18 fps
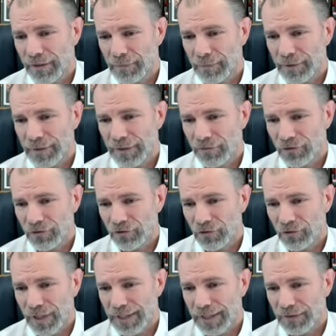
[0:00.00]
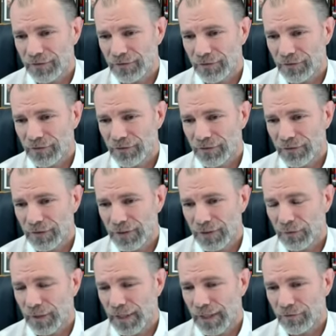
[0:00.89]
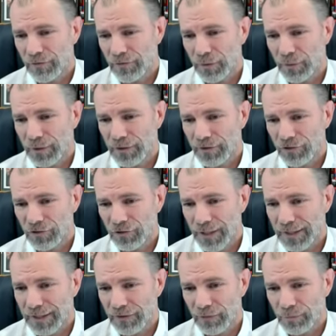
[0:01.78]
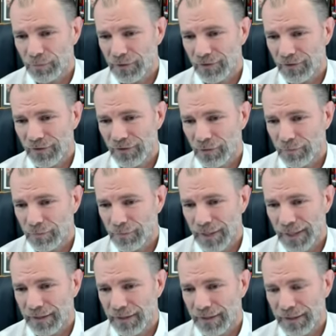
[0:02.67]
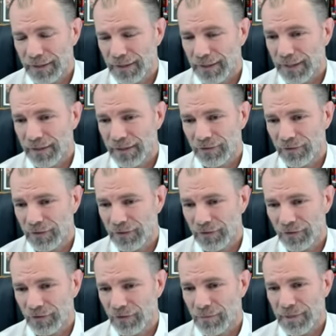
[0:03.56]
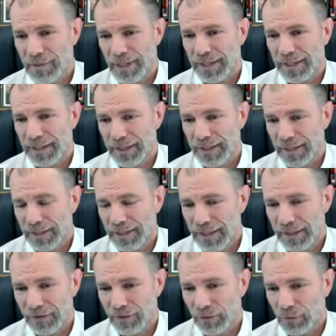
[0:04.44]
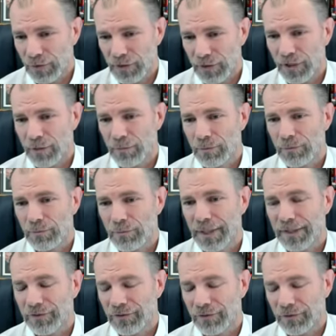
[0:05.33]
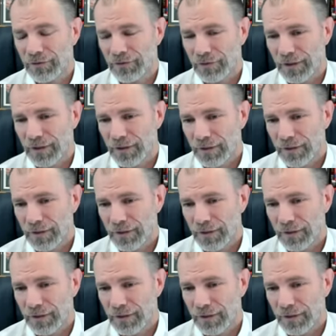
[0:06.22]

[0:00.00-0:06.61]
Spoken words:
I believe Australians, everywhere Australians participate, they're leaders in just about anything they do on a global basis.